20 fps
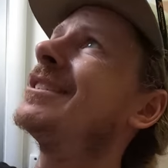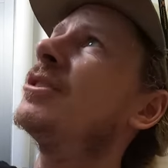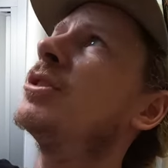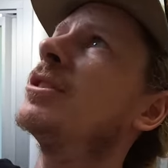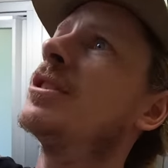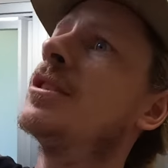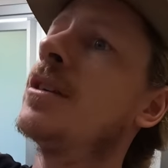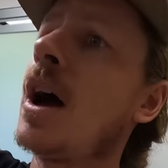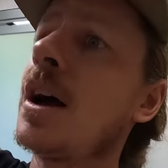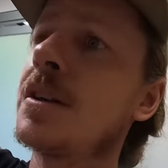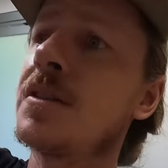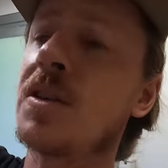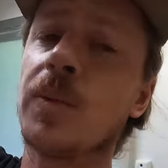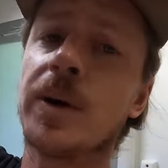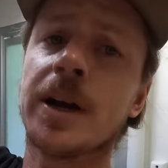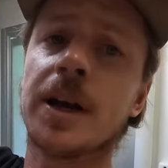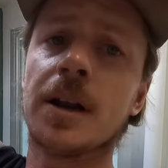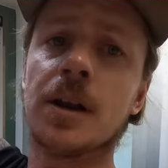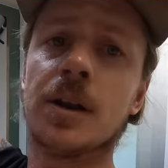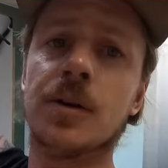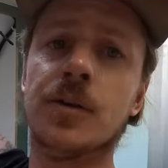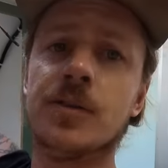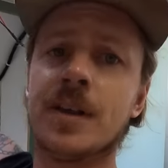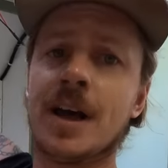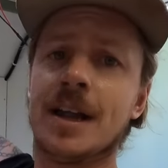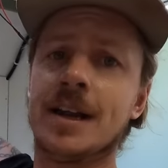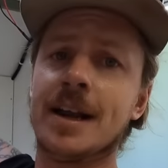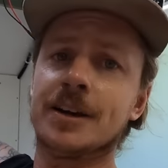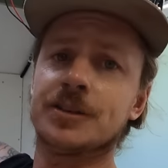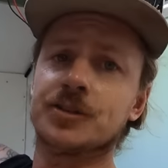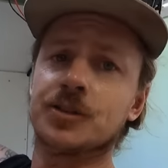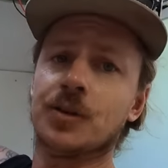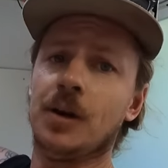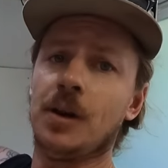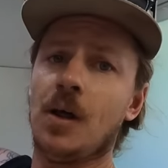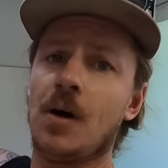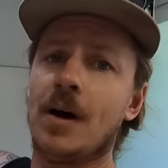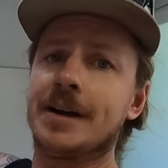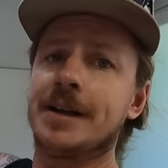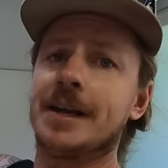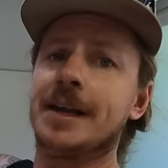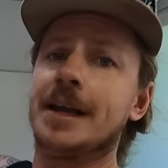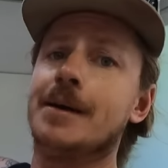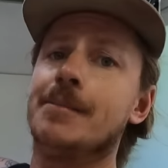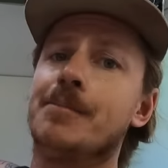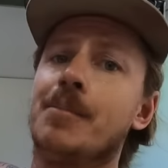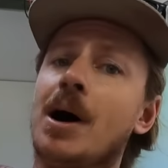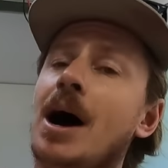it sort of sucks that we're going to lose that natural light here,